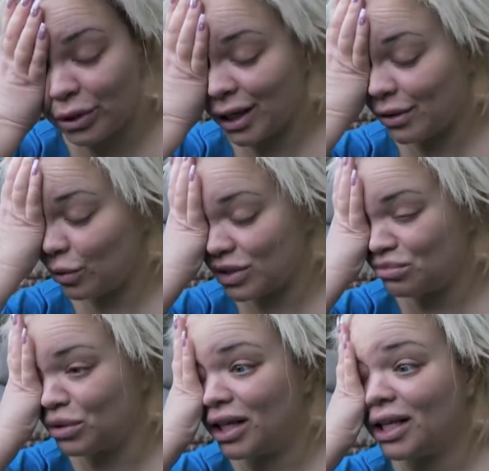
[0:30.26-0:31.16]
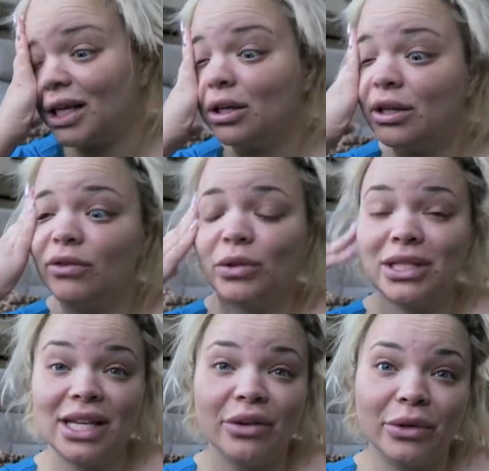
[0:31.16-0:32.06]
I wasn't planning, and I didn't even know what
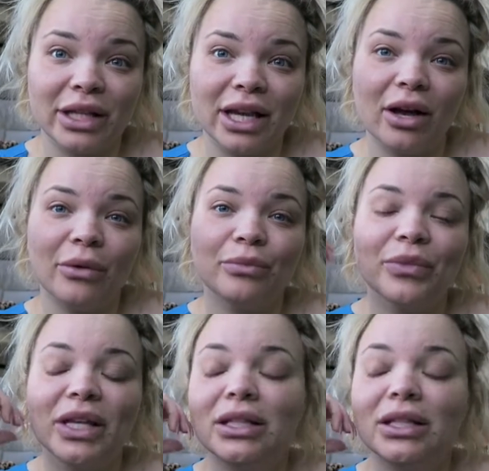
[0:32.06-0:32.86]
to say really. I